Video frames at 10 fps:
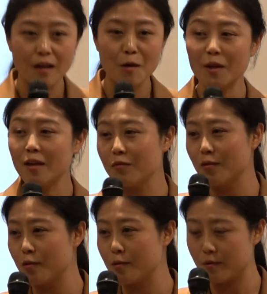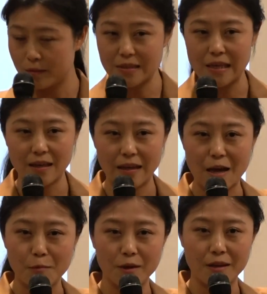How many of you taking
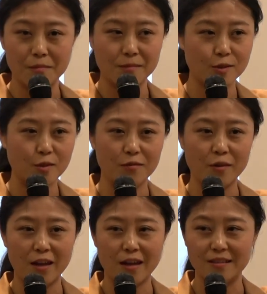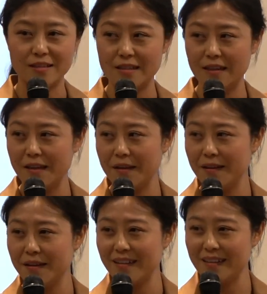Hamilton? Show up your hands.
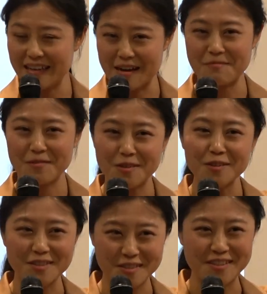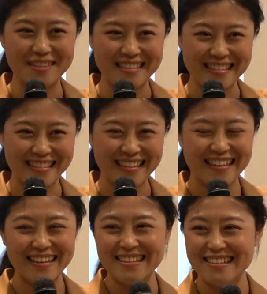Yeah, good.
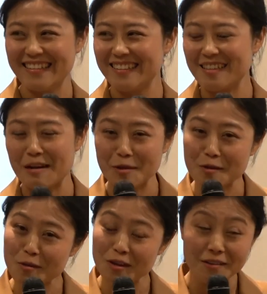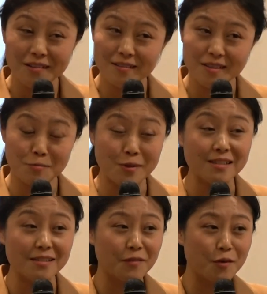So I'm not sure the
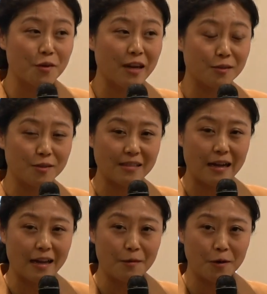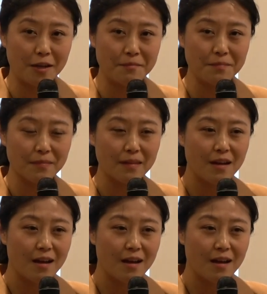reason for you guys to start Hamilton.